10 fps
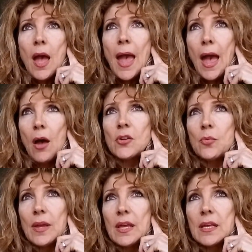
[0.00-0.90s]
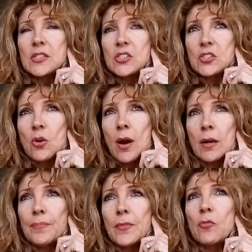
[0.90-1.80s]
how do we
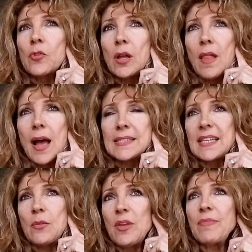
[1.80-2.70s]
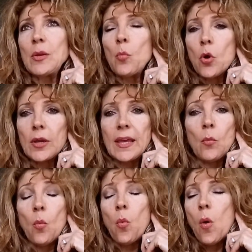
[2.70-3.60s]
start realizing that we've been
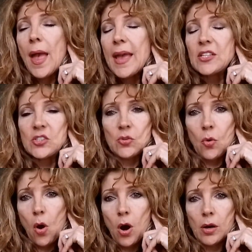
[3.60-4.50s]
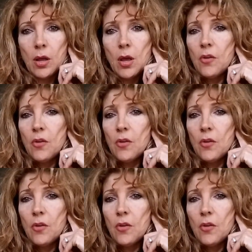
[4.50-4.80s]
working way too hard